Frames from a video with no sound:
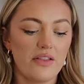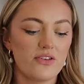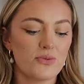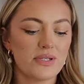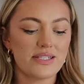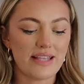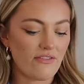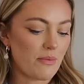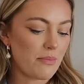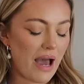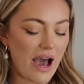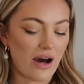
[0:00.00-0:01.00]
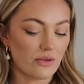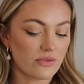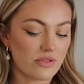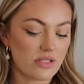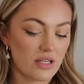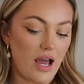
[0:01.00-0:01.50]
This was
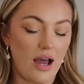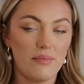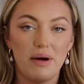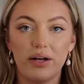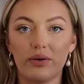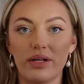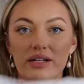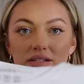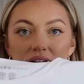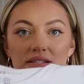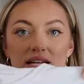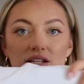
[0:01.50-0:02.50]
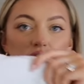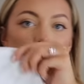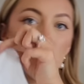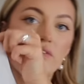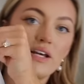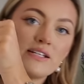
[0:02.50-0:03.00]
£7. I got it in a size 10 to
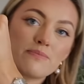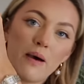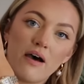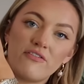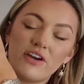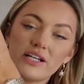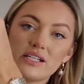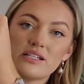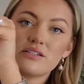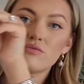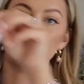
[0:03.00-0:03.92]
12. It's perfect. It's a